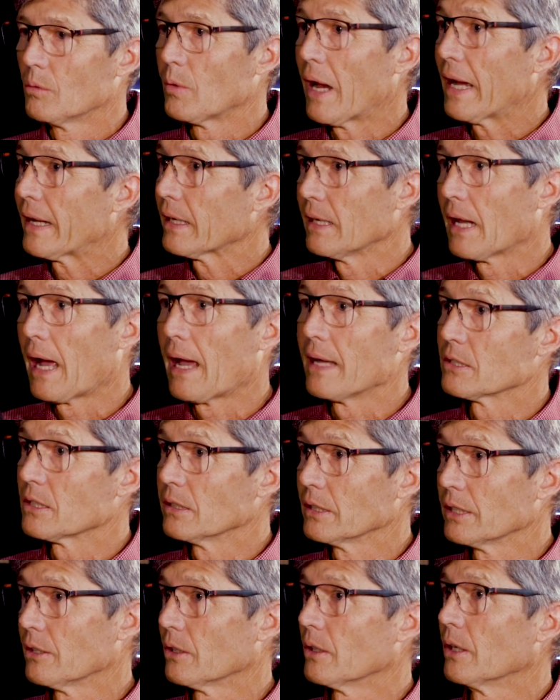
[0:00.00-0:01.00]

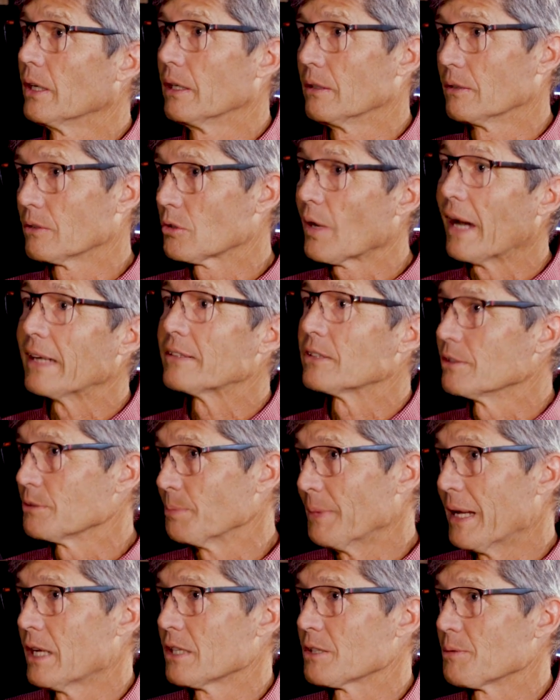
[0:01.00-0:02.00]
recognized leader in crisis
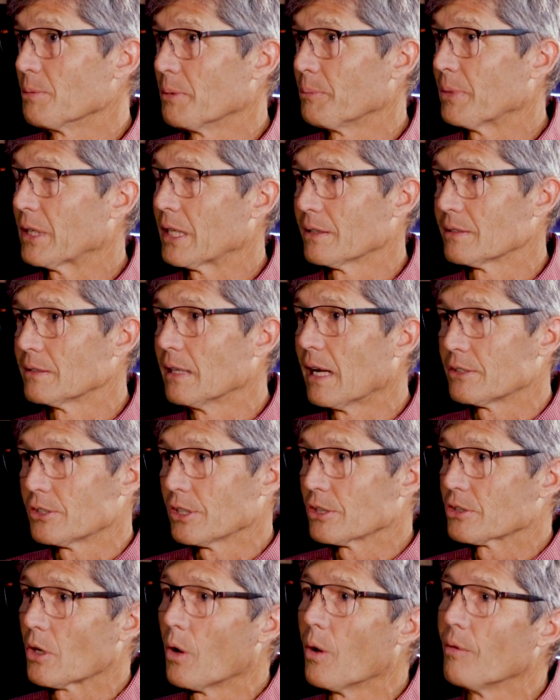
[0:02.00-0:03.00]
management because not
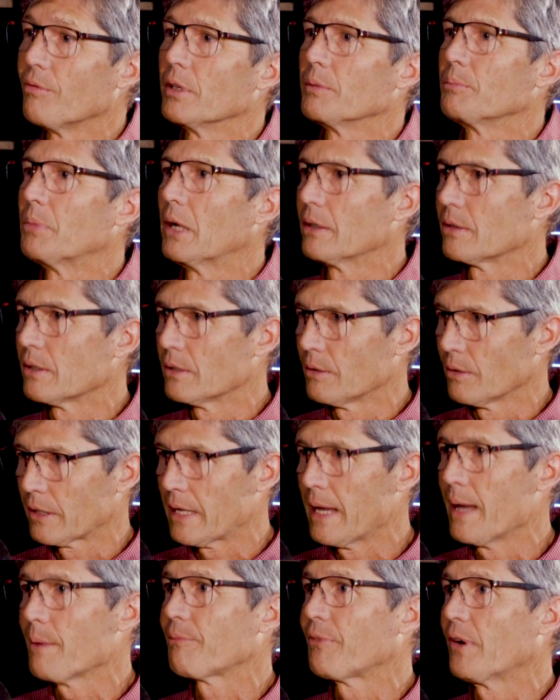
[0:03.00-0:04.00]
just COVID, but the
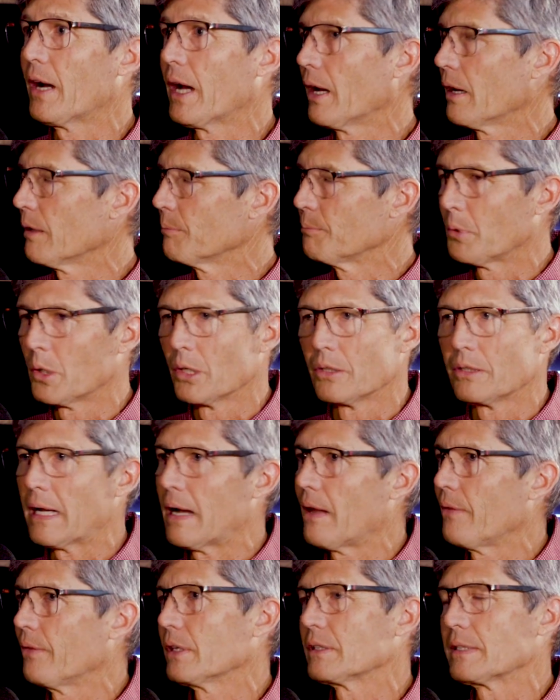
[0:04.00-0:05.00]
campfire burned
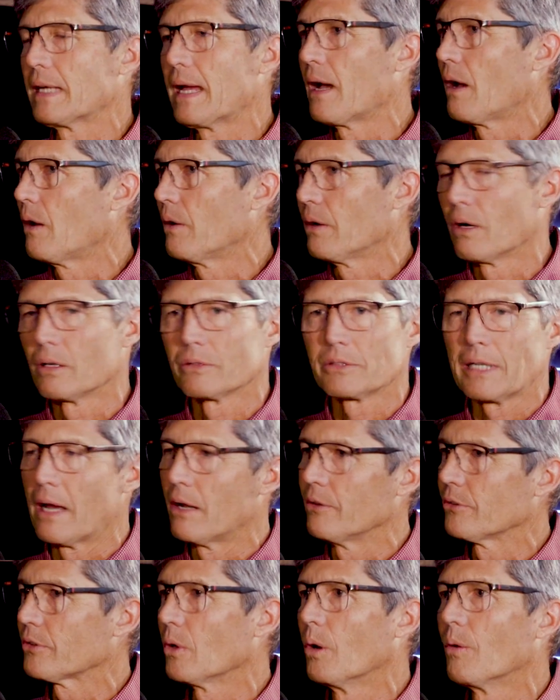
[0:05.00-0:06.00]
down the town. Our
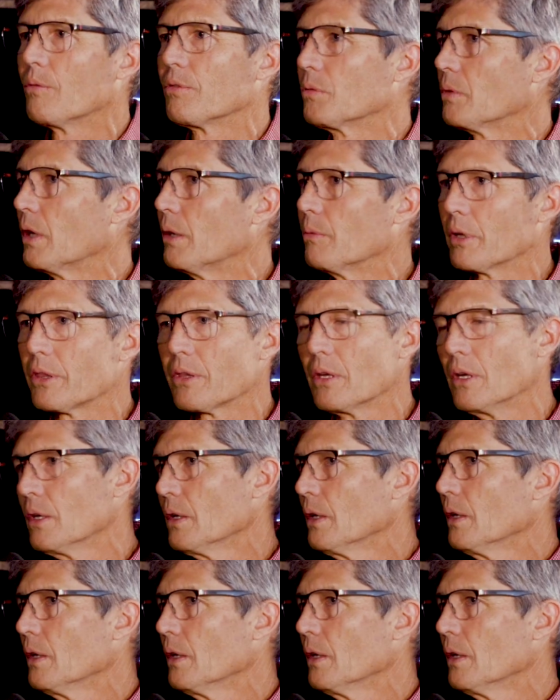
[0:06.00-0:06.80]
town's overrun with